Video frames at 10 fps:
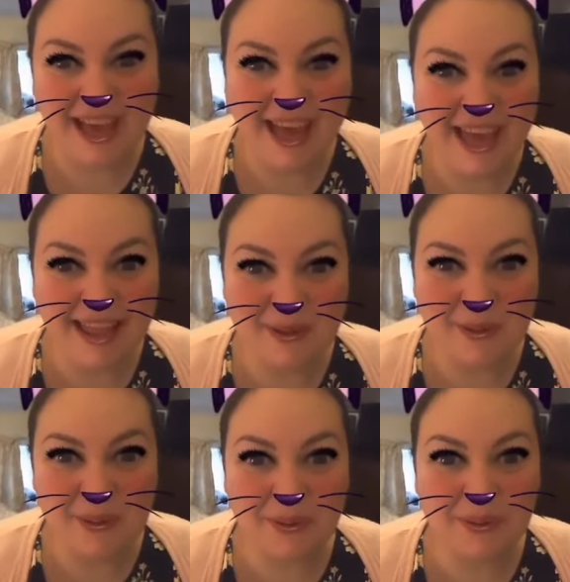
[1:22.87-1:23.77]

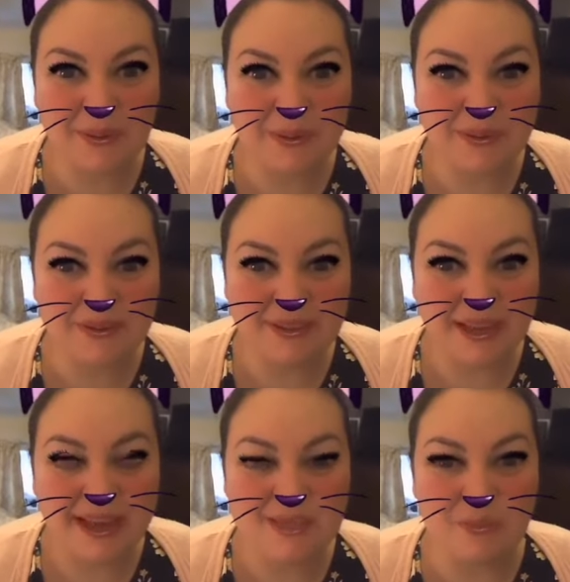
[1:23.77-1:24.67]
Hello.
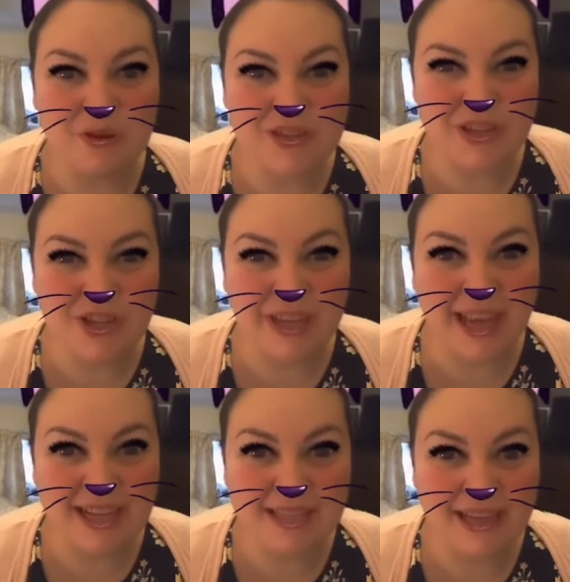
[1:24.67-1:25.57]
Is BoXession
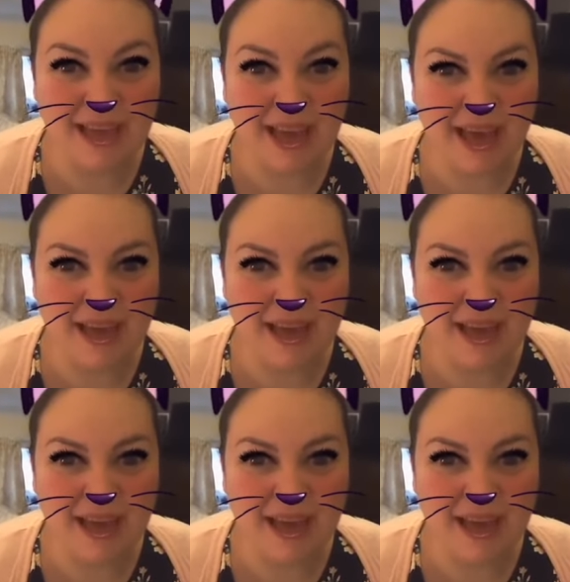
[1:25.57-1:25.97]
Katie?